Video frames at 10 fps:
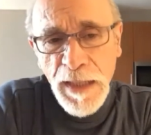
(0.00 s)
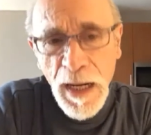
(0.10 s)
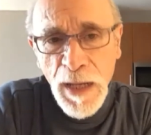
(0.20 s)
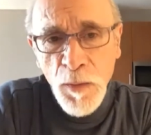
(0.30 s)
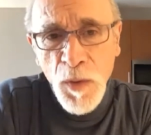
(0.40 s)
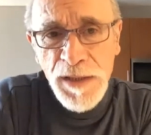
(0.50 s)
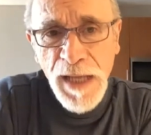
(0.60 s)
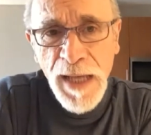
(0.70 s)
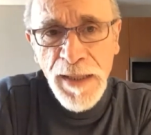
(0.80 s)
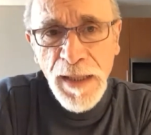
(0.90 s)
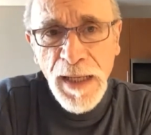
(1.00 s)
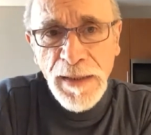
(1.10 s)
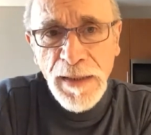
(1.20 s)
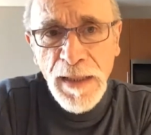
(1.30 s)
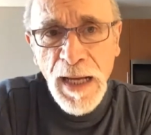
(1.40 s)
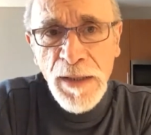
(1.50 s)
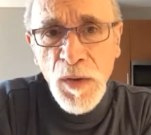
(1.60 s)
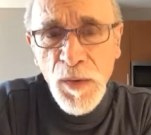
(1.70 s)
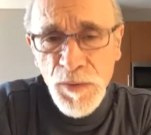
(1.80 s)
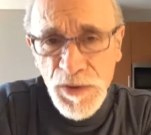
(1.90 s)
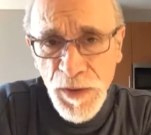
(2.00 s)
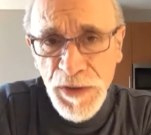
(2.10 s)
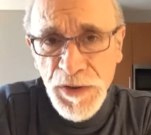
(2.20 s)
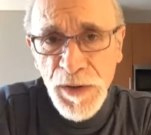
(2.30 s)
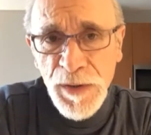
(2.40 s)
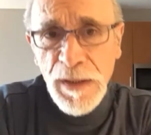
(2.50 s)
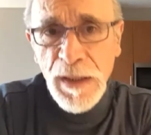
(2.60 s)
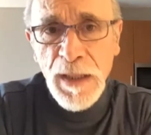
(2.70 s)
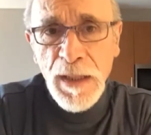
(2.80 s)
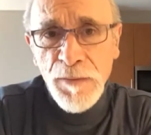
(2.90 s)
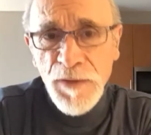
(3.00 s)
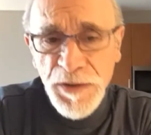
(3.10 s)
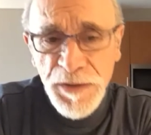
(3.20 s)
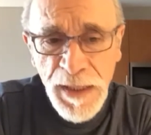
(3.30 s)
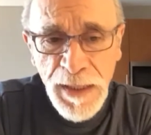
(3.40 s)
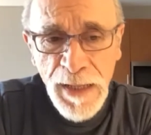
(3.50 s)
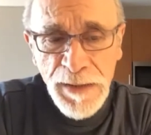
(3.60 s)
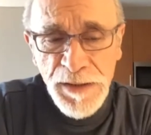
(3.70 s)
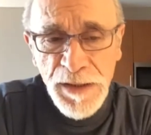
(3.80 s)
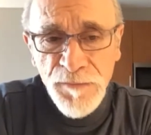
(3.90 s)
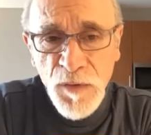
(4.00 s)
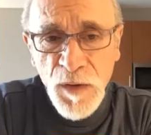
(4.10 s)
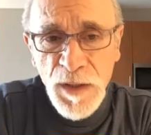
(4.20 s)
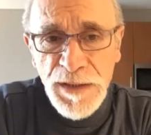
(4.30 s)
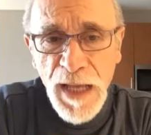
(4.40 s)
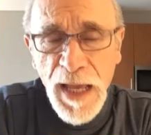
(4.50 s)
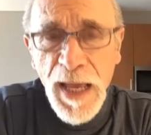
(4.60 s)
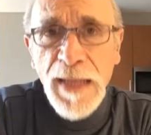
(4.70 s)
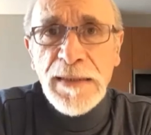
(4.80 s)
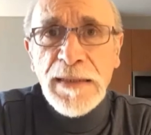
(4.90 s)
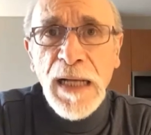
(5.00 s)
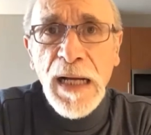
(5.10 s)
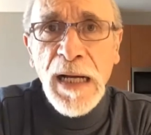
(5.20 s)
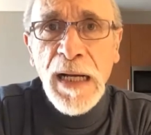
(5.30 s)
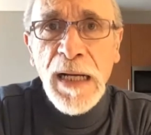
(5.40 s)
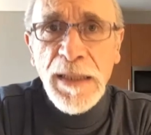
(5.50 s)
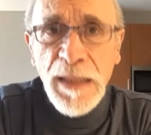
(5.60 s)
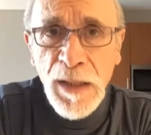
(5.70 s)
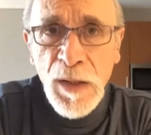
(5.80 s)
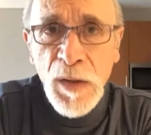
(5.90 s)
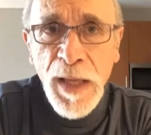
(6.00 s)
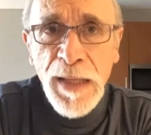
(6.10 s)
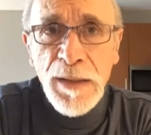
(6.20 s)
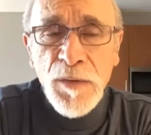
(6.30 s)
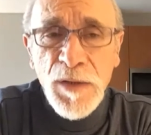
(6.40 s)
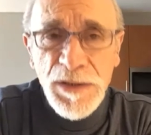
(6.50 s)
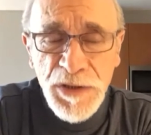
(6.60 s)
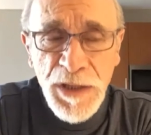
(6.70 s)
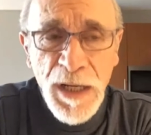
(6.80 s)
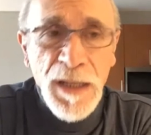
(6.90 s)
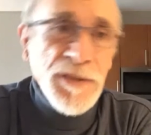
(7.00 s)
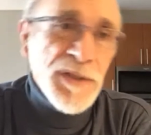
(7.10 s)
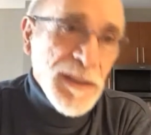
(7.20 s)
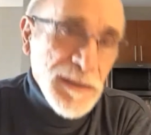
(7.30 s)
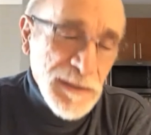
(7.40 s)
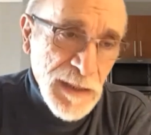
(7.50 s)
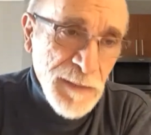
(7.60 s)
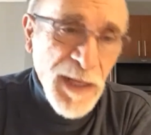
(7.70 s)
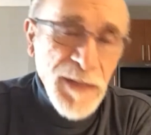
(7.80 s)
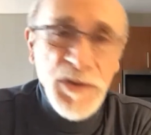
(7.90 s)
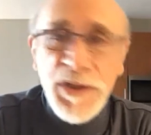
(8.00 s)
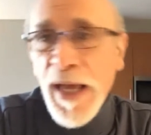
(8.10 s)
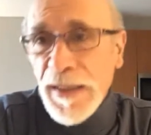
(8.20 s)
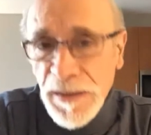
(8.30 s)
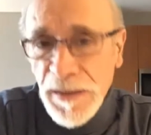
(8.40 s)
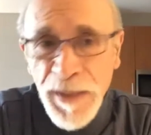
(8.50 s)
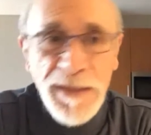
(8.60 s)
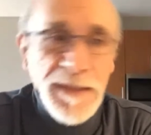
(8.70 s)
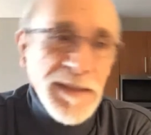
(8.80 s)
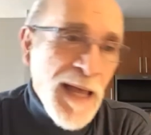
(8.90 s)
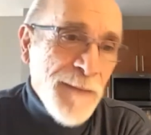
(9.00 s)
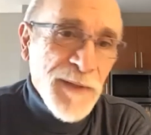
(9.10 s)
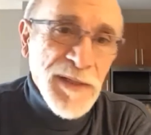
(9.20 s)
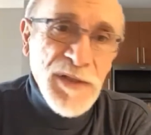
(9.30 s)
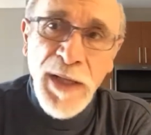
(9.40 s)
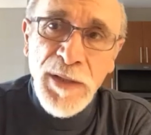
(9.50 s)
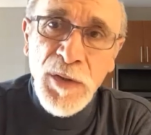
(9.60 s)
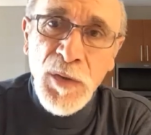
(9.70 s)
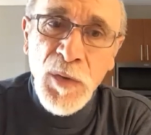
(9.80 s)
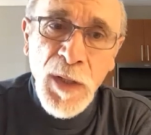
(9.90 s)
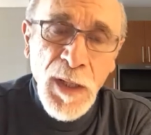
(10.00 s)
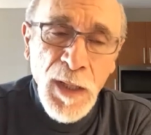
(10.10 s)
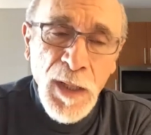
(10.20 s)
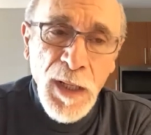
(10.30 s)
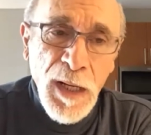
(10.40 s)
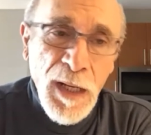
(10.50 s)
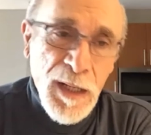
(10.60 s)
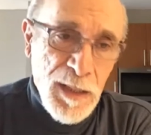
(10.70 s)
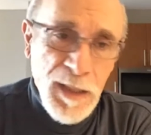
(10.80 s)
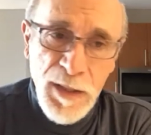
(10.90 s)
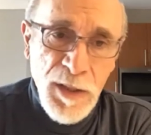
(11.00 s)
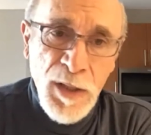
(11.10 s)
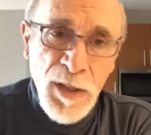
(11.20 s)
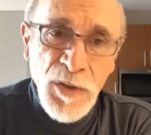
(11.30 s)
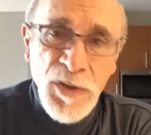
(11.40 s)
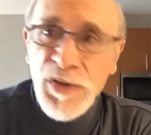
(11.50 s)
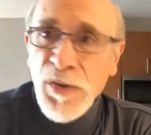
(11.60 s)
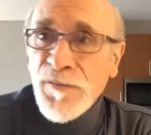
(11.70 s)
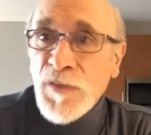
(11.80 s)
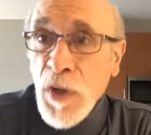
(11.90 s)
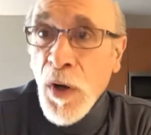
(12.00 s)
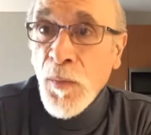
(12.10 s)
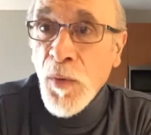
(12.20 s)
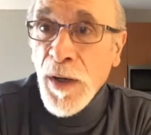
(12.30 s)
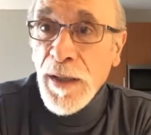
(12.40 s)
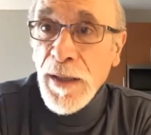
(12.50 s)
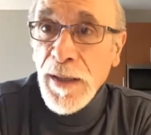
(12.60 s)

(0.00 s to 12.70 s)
yeah, I was. I, I, I knew it was Richard, Richard Dean Anderson, of course, and uh, you know, and Chris Judge and uh, Michael Shanks and Amanda Tapping. So I knew, uh, you know, you sort of do your homework,